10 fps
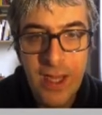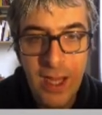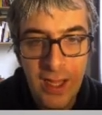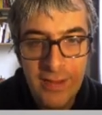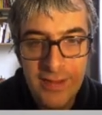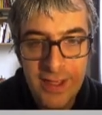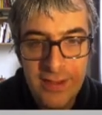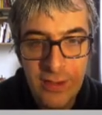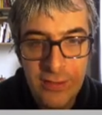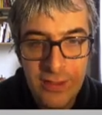and
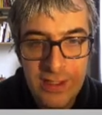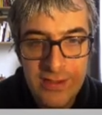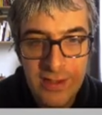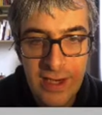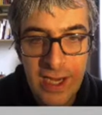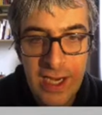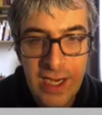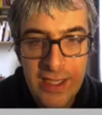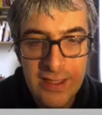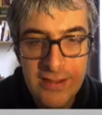then on the little
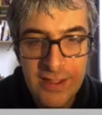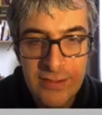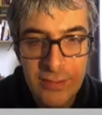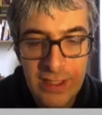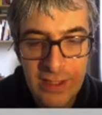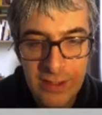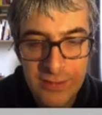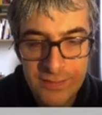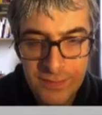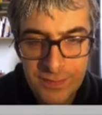eye that will